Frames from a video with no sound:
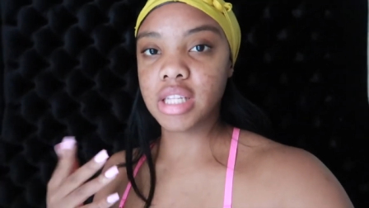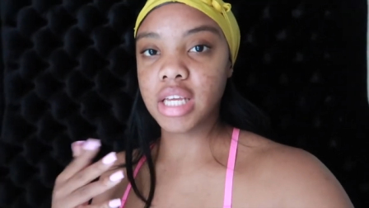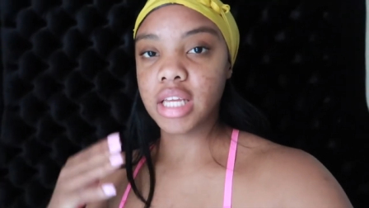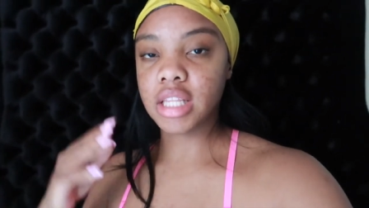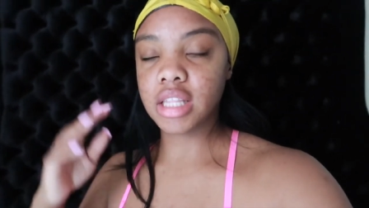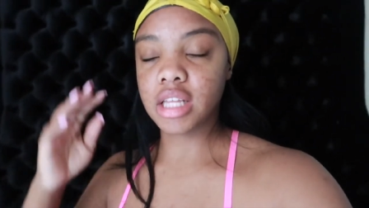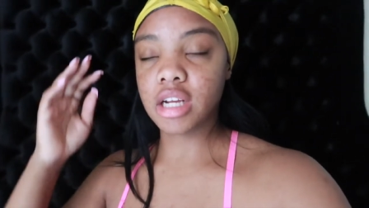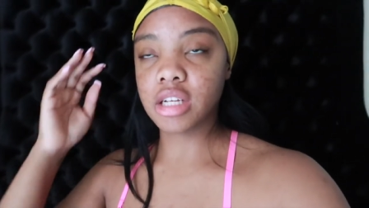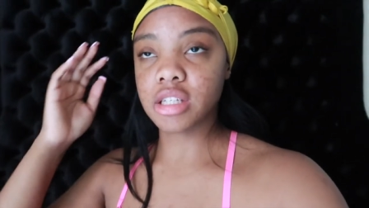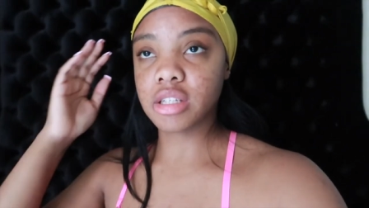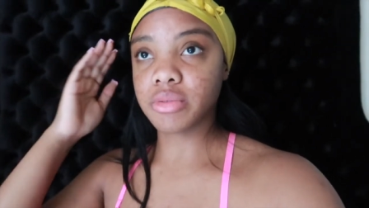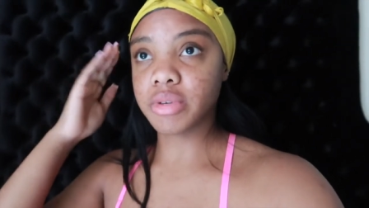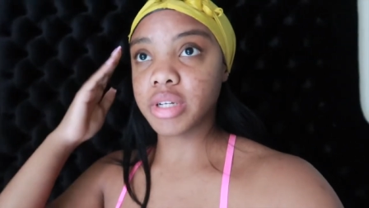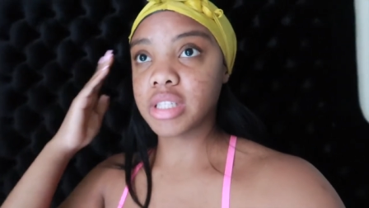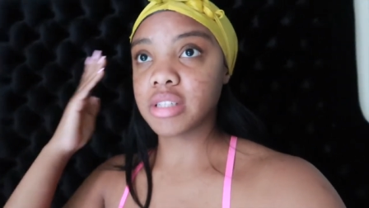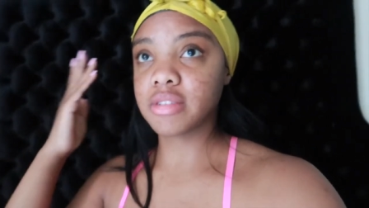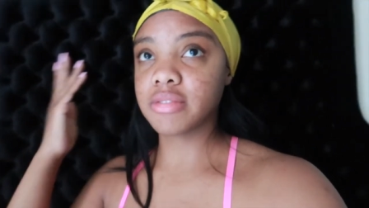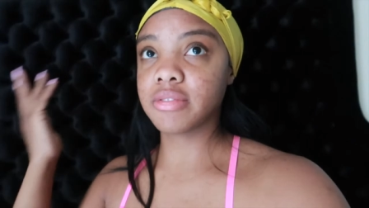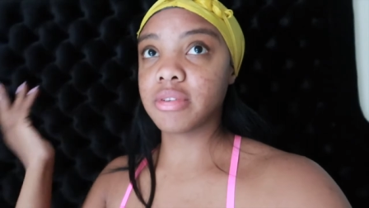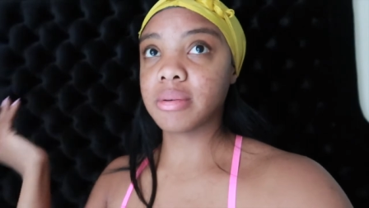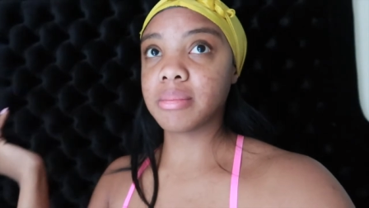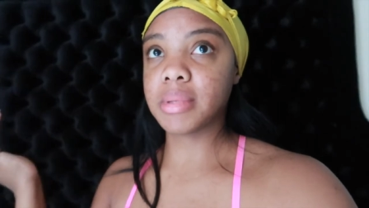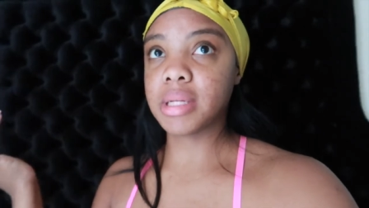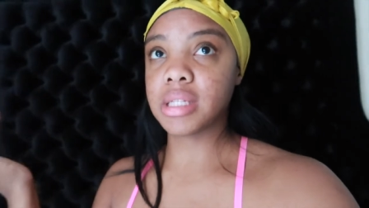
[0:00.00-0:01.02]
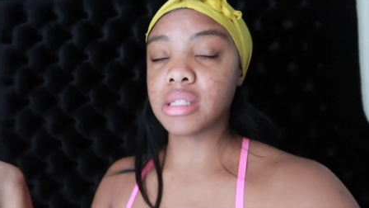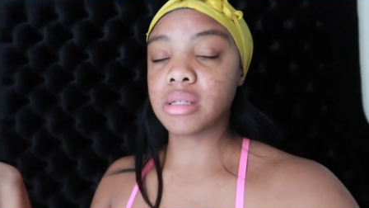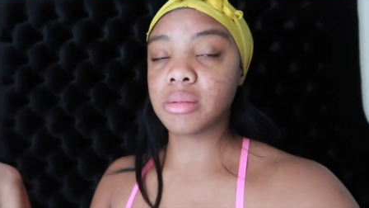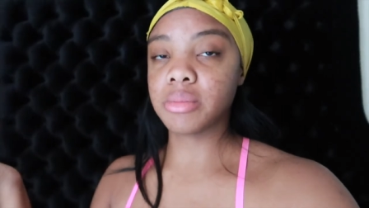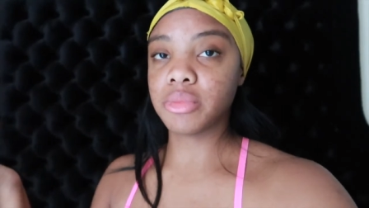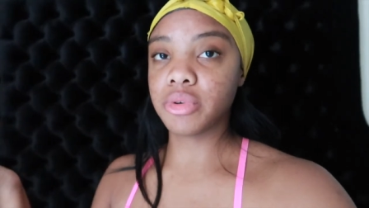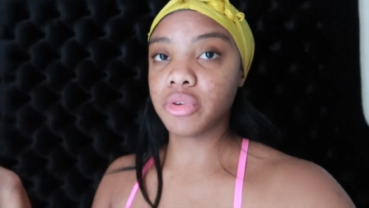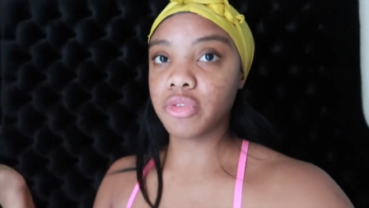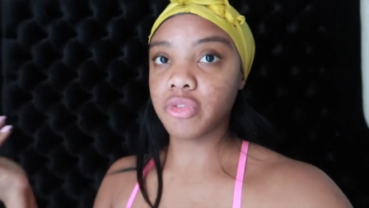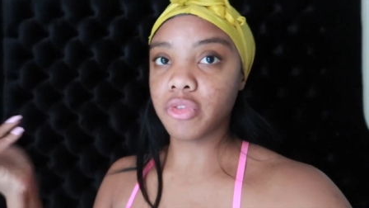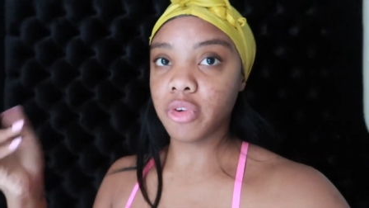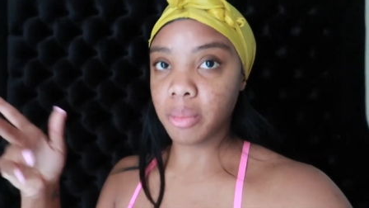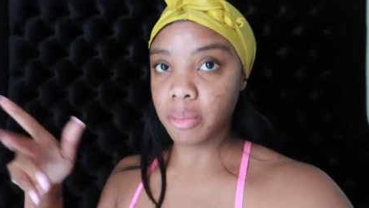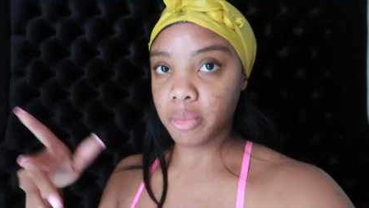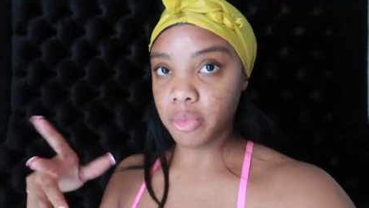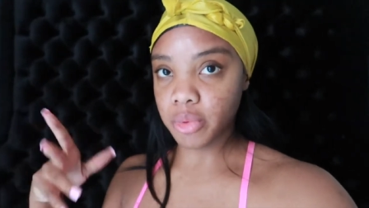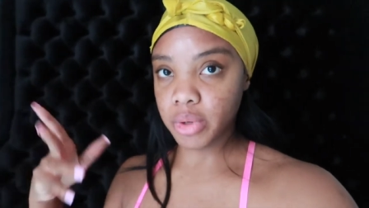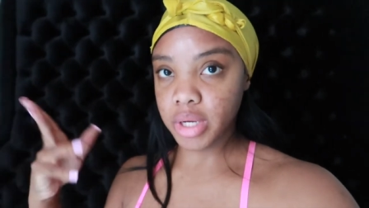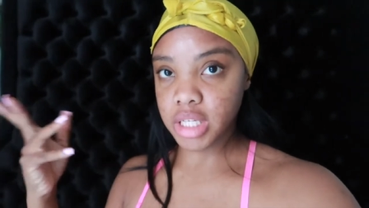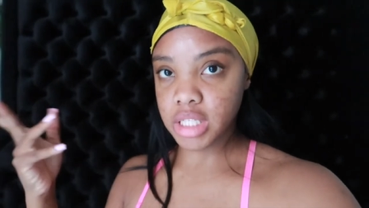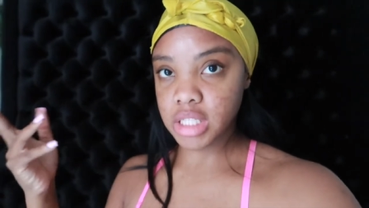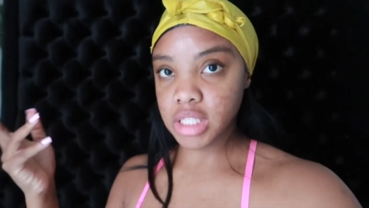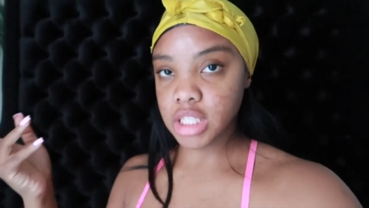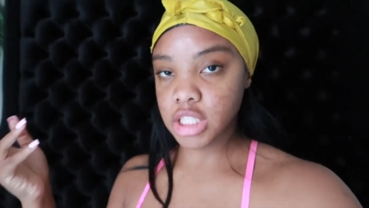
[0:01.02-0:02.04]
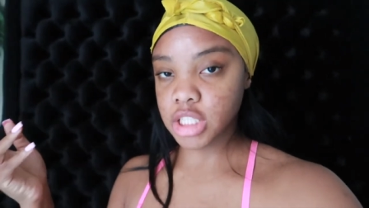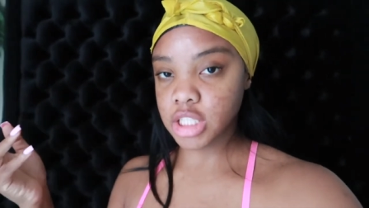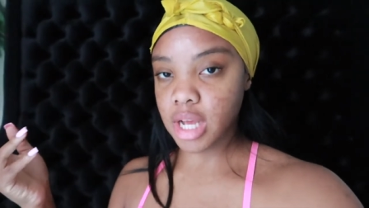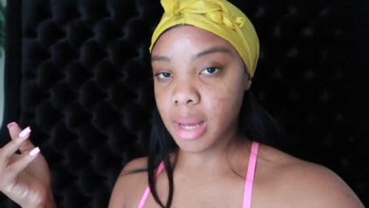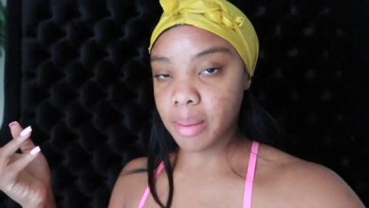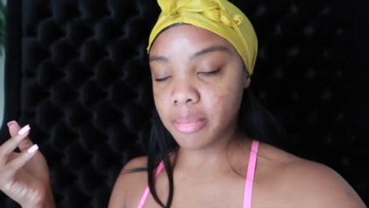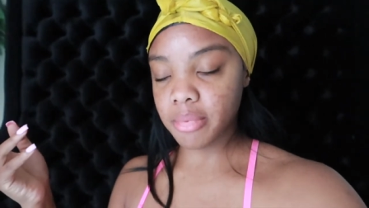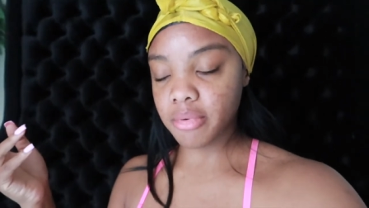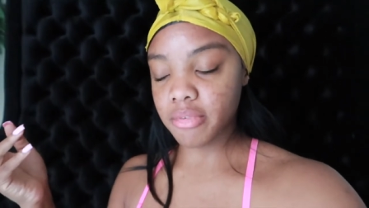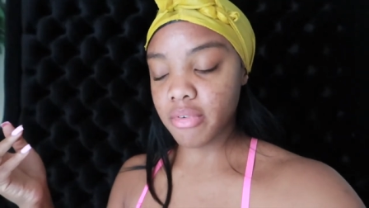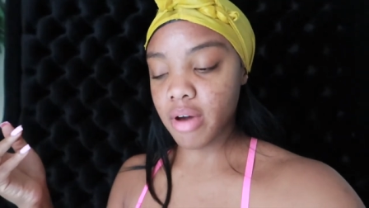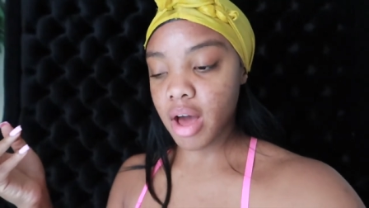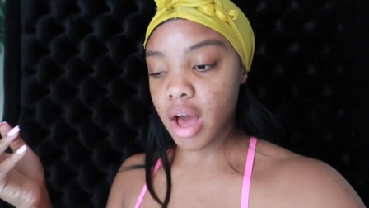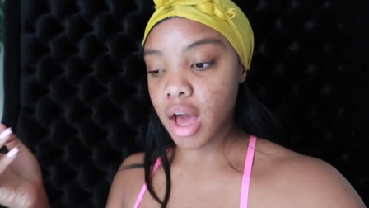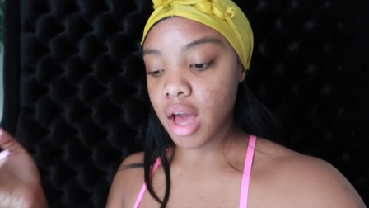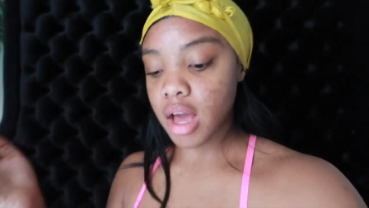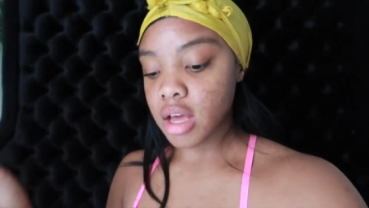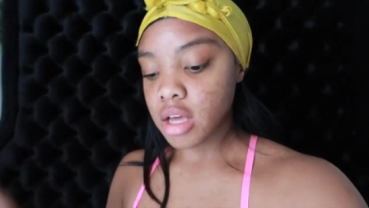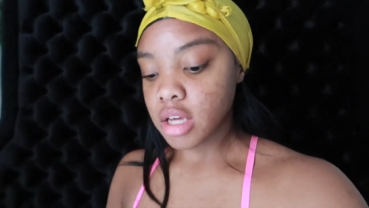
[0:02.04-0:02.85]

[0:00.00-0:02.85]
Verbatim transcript: think there's a reason for me to move from Wix to Shopify.